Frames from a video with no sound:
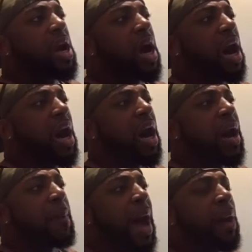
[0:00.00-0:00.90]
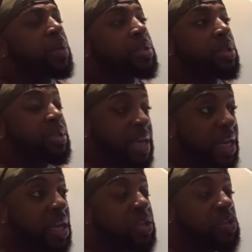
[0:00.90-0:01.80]
um, I was a
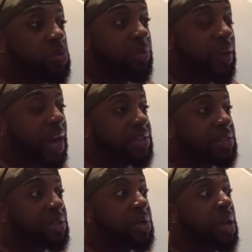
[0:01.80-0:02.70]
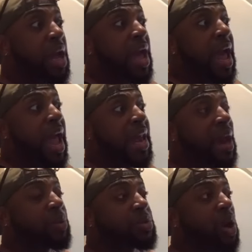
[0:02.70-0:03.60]
daycare supervisor and I
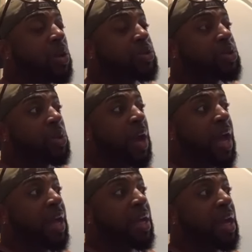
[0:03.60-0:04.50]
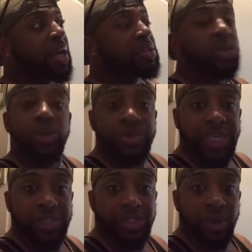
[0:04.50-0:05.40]
was also a, a school
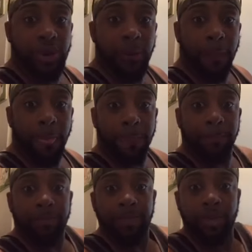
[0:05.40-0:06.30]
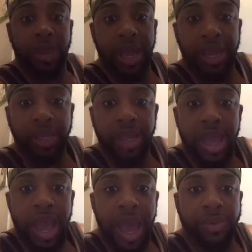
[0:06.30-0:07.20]
teacher. Okay.
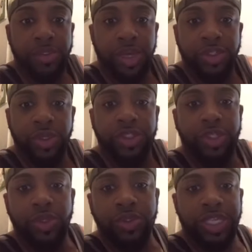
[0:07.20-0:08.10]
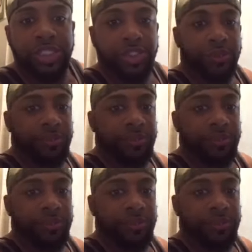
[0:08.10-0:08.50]
I was also a school teacher.